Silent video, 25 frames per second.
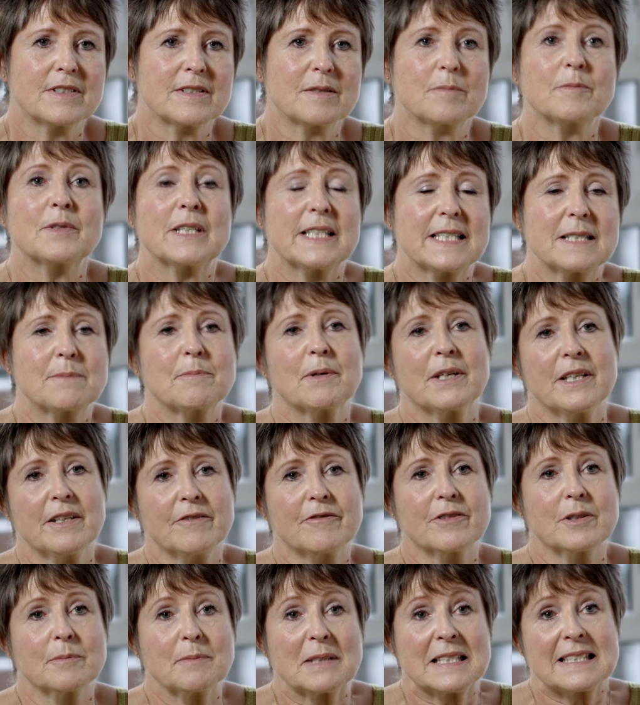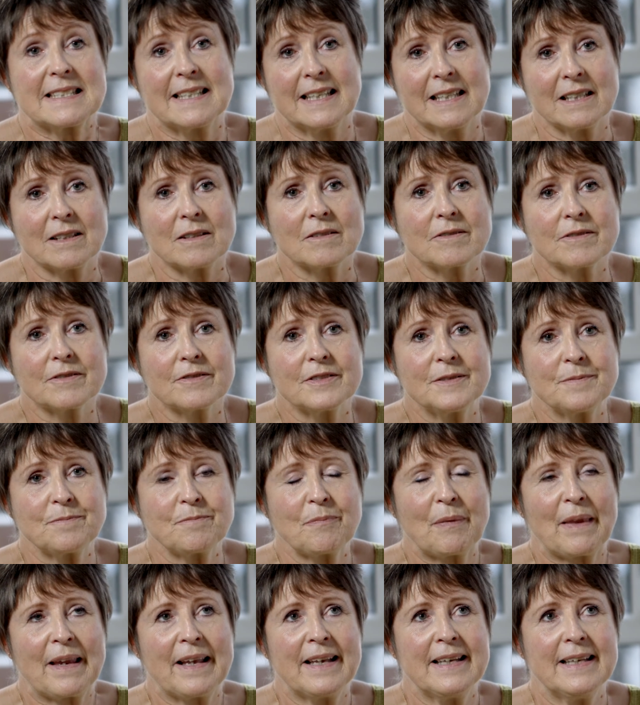some respite for myself.
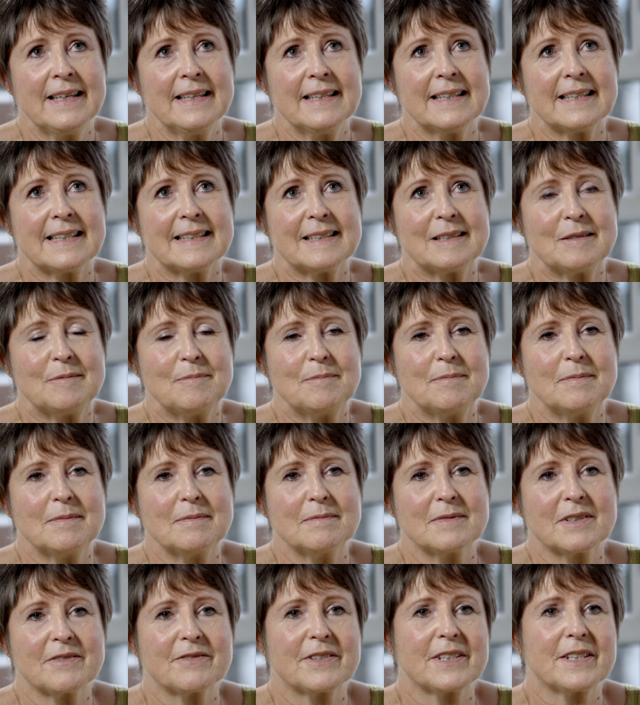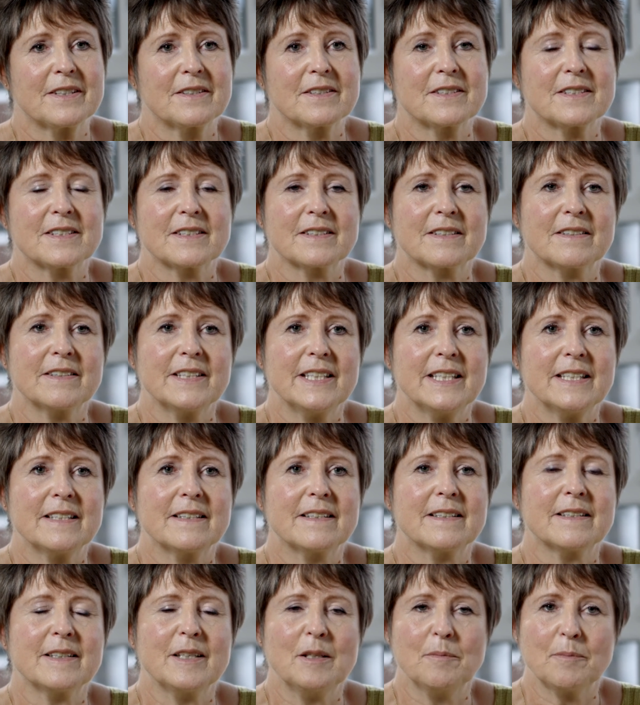My father's
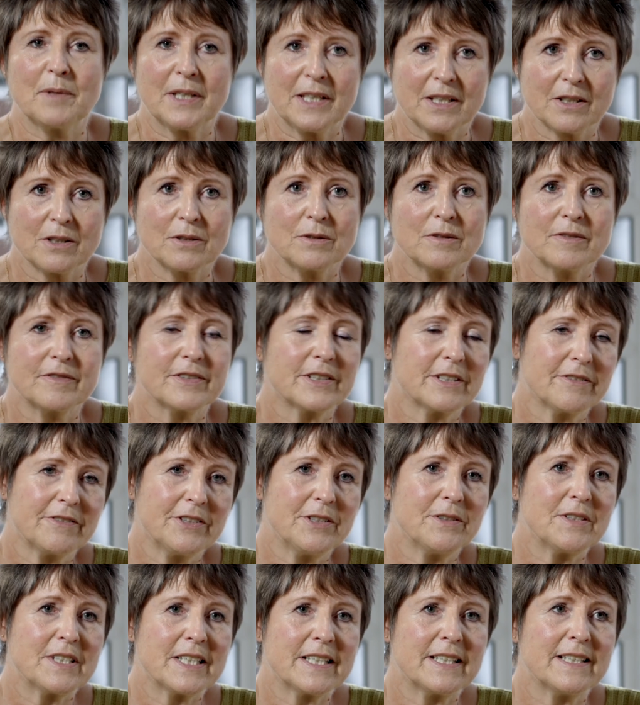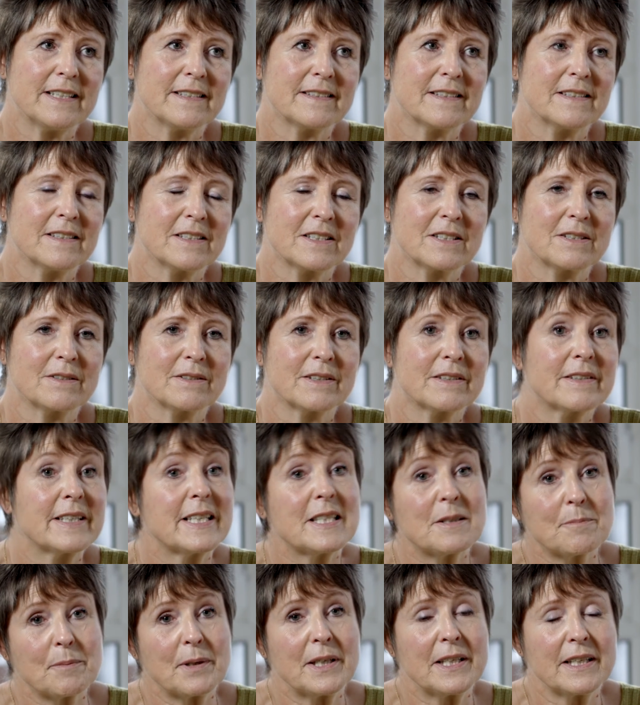agreed that he might go for a few days into a
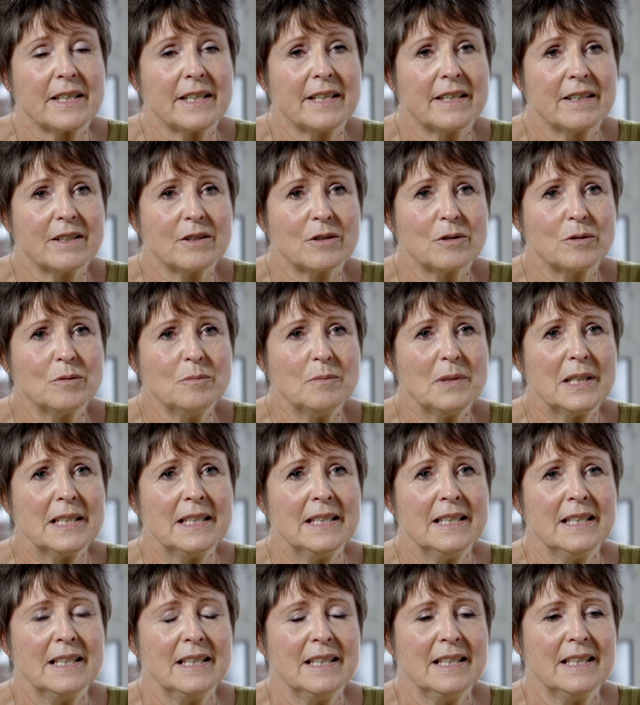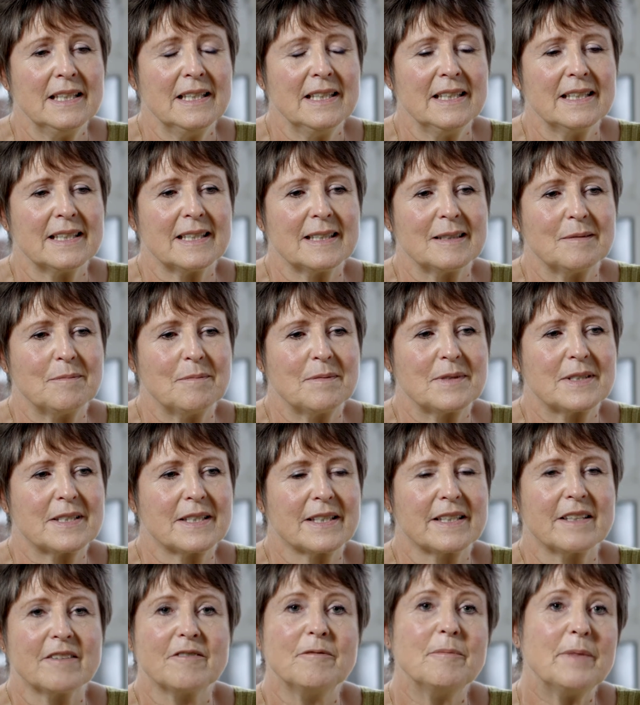respite care home
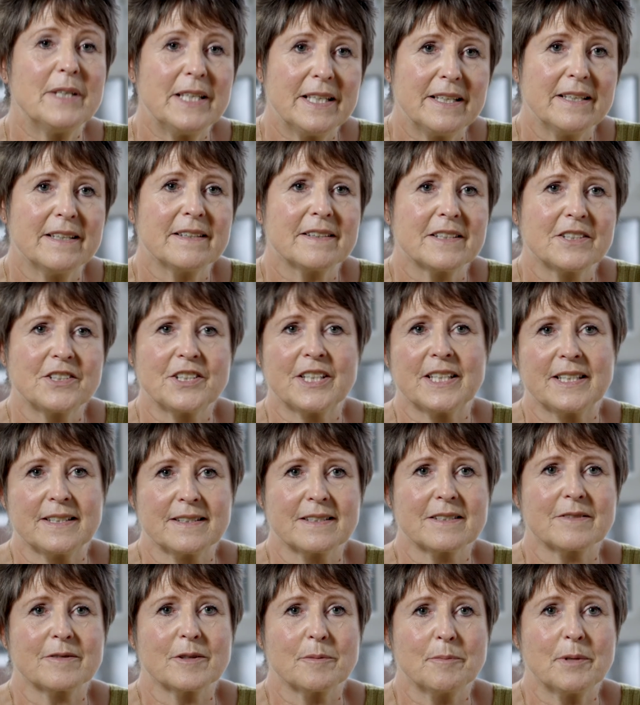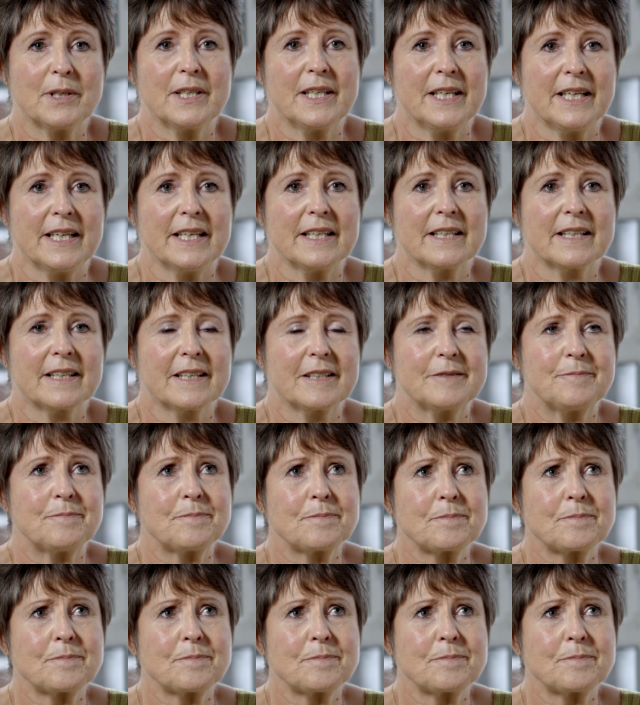to give me the chance of a break.